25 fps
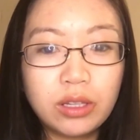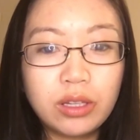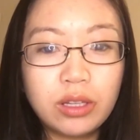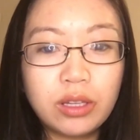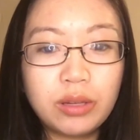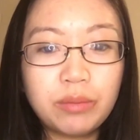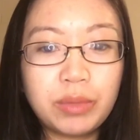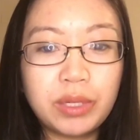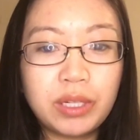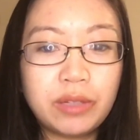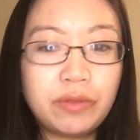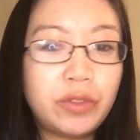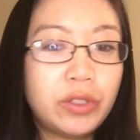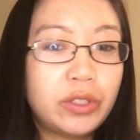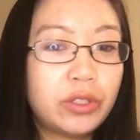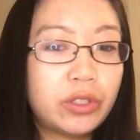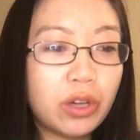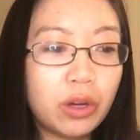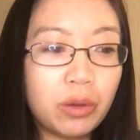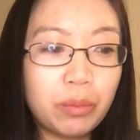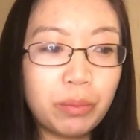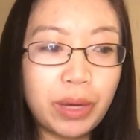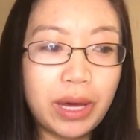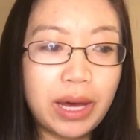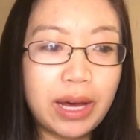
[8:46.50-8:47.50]
But if you
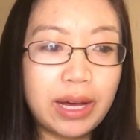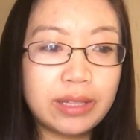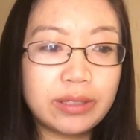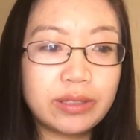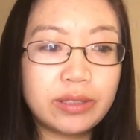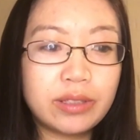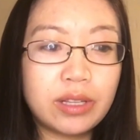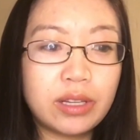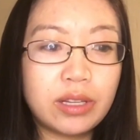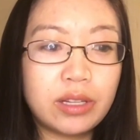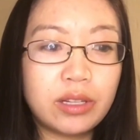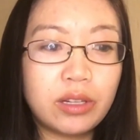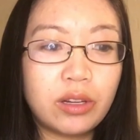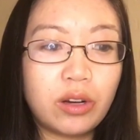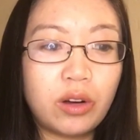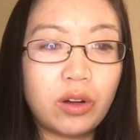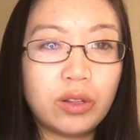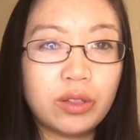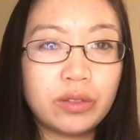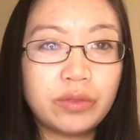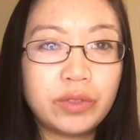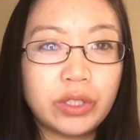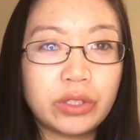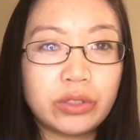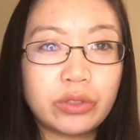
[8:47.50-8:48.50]
don't pass, then all
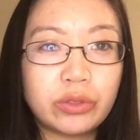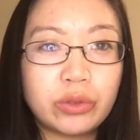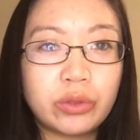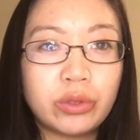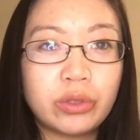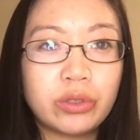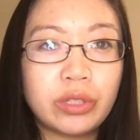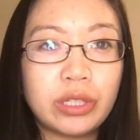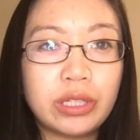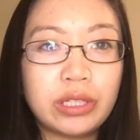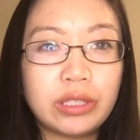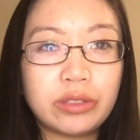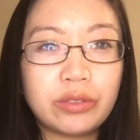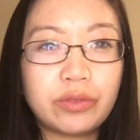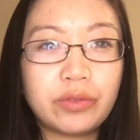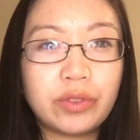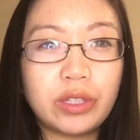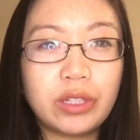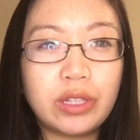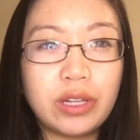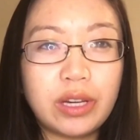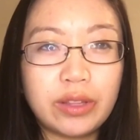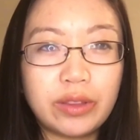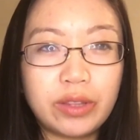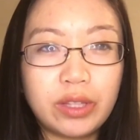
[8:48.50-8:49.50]
of your school is for
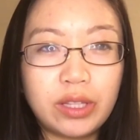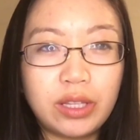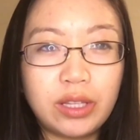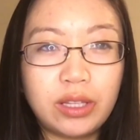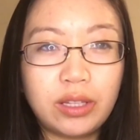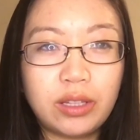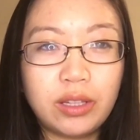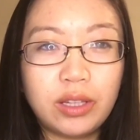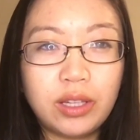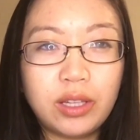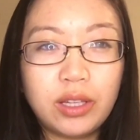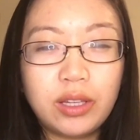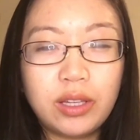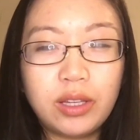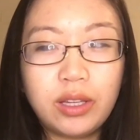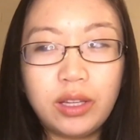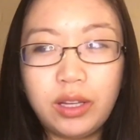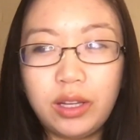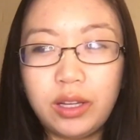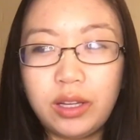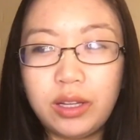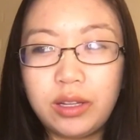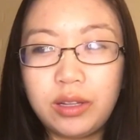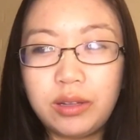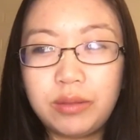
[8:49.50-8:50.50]
nothing
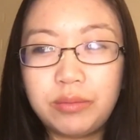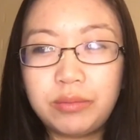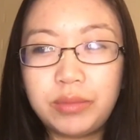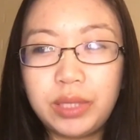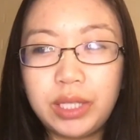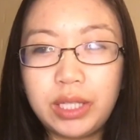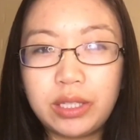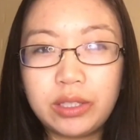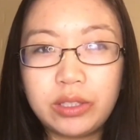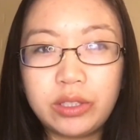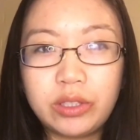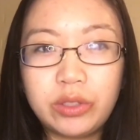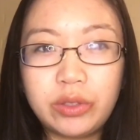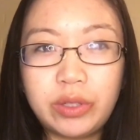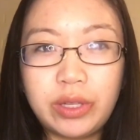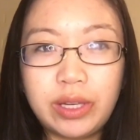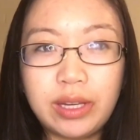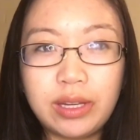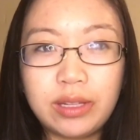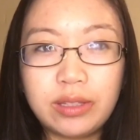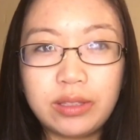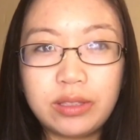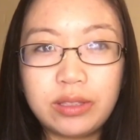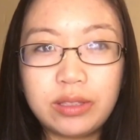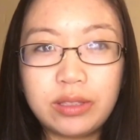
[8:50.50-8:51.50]
um, because you
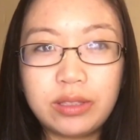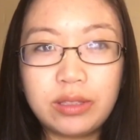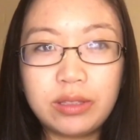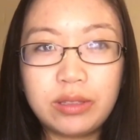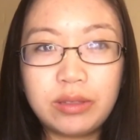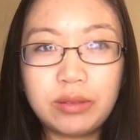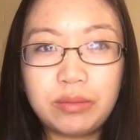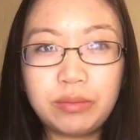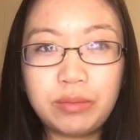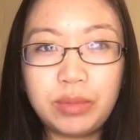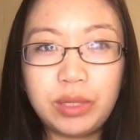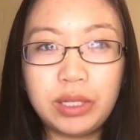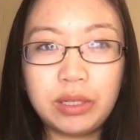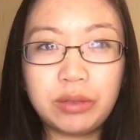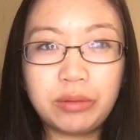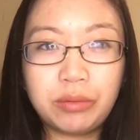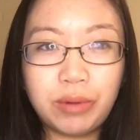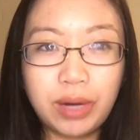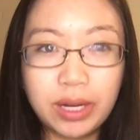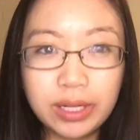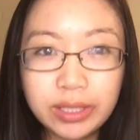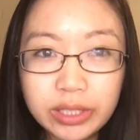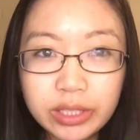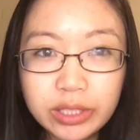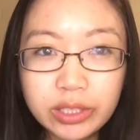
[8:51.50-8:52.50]
can't be a
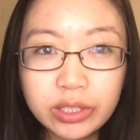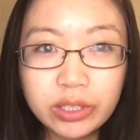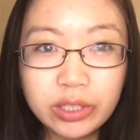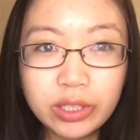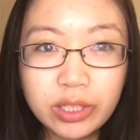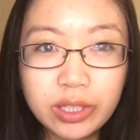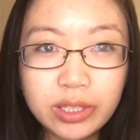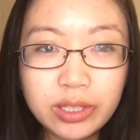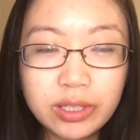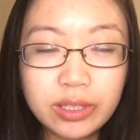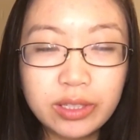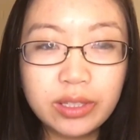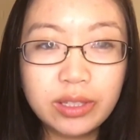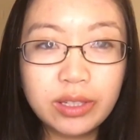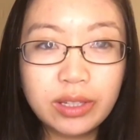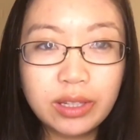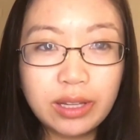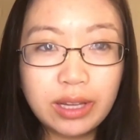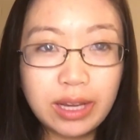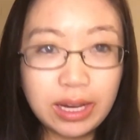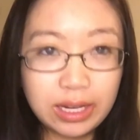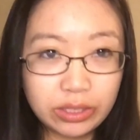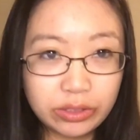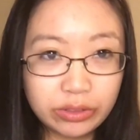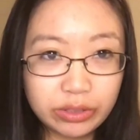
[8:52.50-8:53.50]
registered
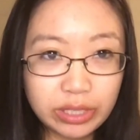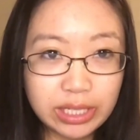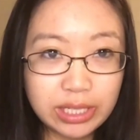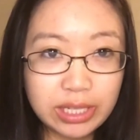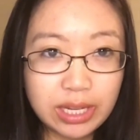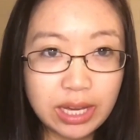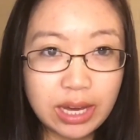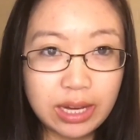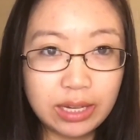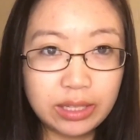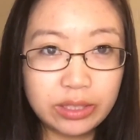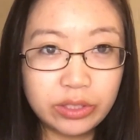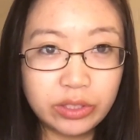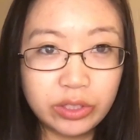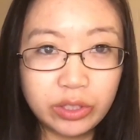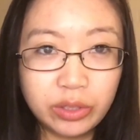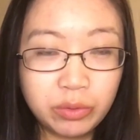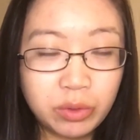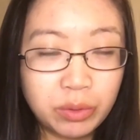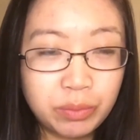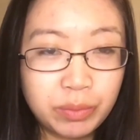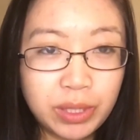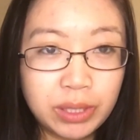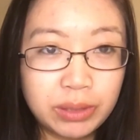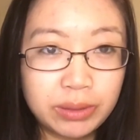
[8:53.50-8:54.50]
x-ray tech, so you
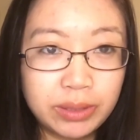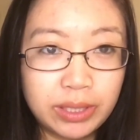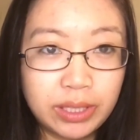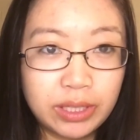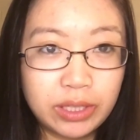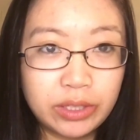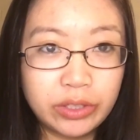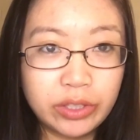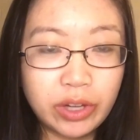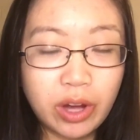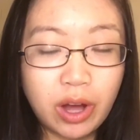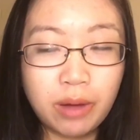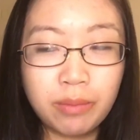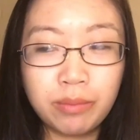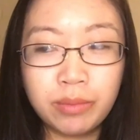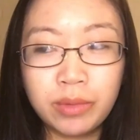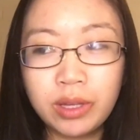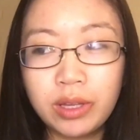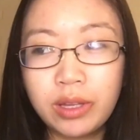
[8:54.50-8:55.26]
won't be able to get a job.